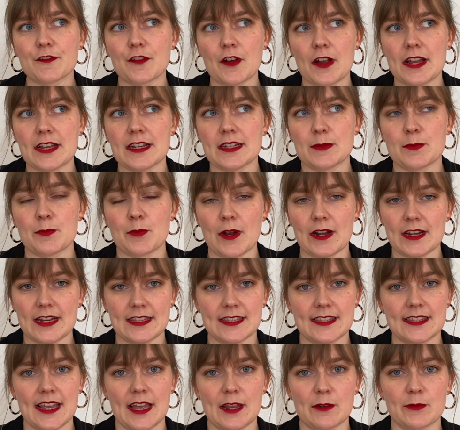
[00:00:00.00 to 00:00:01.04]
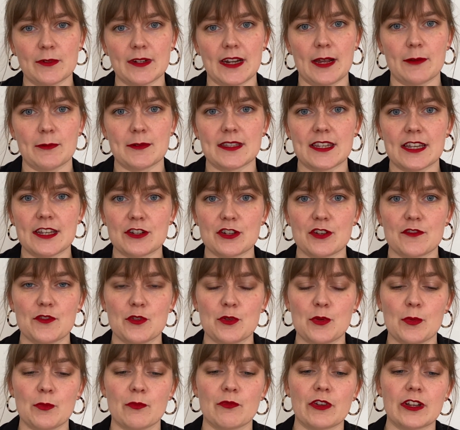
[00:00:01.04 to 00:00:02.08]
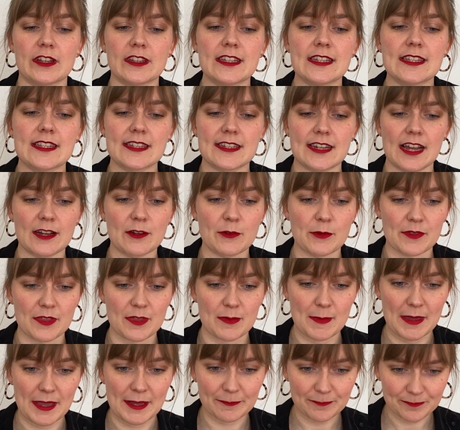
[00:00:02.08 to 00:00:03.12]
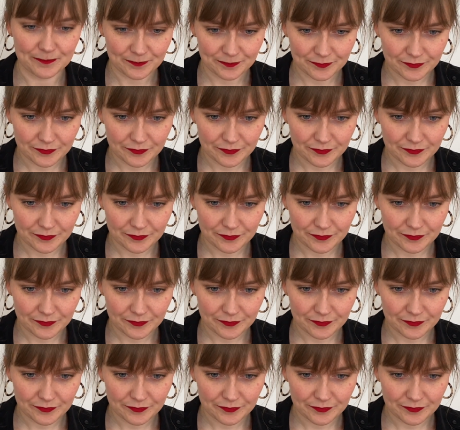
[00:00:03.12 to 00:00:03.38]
friend Brennan said when I was interviewing really stuck with me.